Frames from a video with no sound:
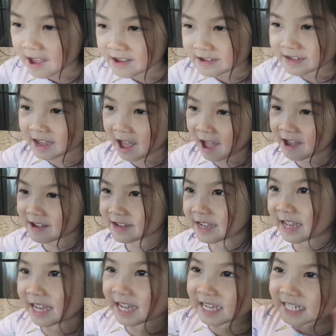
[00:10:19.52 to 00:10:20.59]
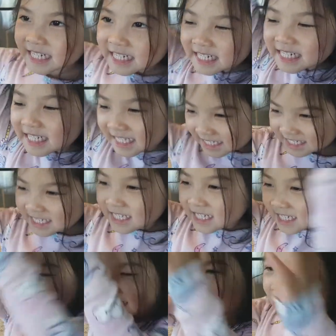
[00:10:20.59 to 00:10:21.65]
day of school. Cheers.
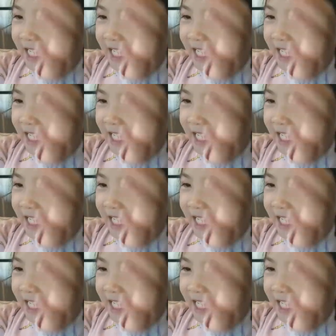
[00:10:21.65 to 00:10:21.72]
Your